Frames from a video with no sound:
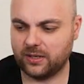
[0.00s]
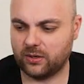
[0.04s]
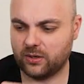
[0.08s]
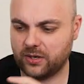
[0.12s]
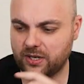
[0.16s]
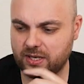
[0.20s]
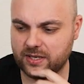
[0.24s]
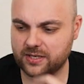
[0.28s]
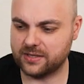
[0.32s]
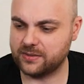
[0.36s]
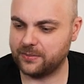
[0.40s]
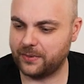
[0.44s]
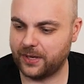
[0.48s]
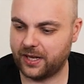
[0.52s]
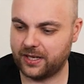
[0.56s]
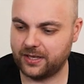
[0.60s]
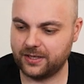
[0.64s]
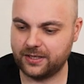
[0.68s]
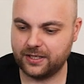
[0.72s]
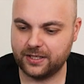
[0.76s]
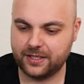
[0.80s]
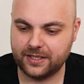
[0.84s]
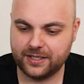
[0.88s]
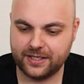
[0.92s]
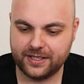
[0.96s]
on it as
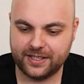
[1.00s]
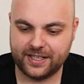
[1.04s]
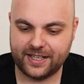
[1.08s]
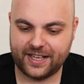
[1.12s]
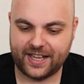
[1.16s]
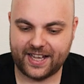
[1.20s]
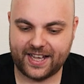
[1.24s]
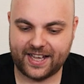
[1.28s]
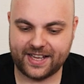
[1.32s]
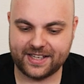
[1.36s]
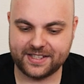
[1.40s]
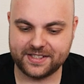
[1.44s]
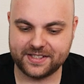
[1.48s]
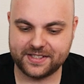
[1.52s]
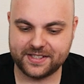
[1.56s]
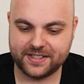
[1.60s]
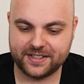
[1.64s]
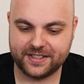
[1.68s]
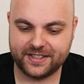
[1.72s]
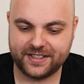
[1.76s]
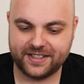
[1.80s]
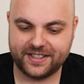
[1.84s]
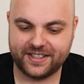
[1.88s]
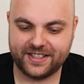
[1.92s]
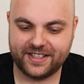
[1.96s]
well. And
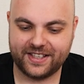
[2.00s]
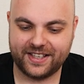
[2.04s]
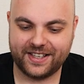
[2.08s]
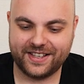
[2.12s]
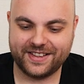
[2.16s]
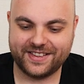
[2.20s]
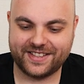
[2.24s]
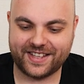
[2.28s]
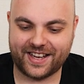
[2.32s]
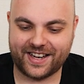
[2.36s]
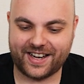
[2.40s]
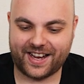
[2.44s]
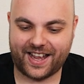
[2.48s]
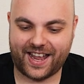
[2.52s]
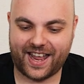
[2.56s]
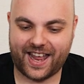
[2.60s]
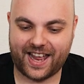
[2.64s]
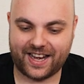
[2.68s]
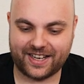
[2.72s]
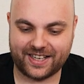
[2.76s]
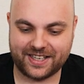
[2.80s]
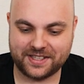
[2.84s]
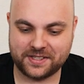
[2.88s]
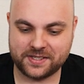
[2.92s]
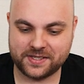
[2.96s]
then I
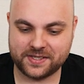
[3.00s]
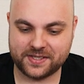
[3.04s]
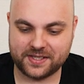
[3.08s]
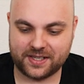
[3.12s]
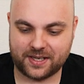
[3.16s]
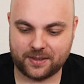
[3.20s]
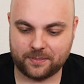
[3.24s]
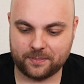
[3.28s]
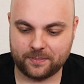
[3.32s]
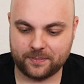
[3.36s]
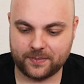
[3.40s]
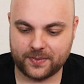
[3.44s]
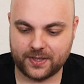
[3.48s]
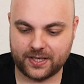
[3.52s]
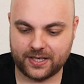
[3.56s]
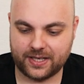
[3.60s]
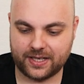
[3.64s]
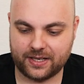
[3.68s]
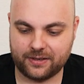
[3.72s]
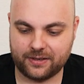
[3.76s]
added some